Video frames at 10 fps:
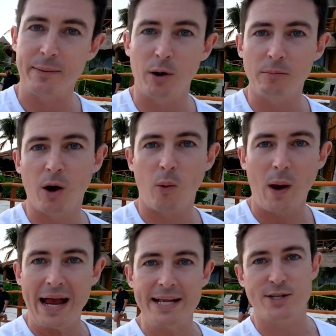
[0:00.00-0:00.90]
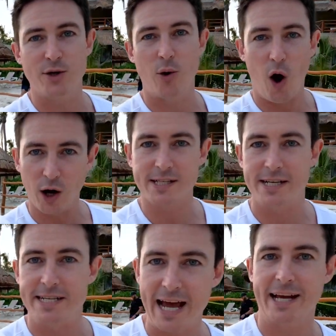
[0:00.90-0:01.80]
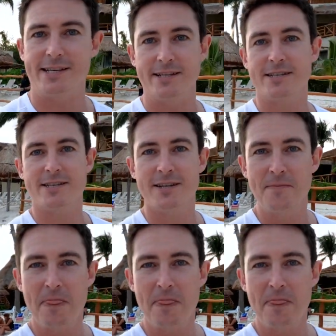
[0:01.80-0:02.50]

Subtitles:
I'm on my way to Austin, Texas.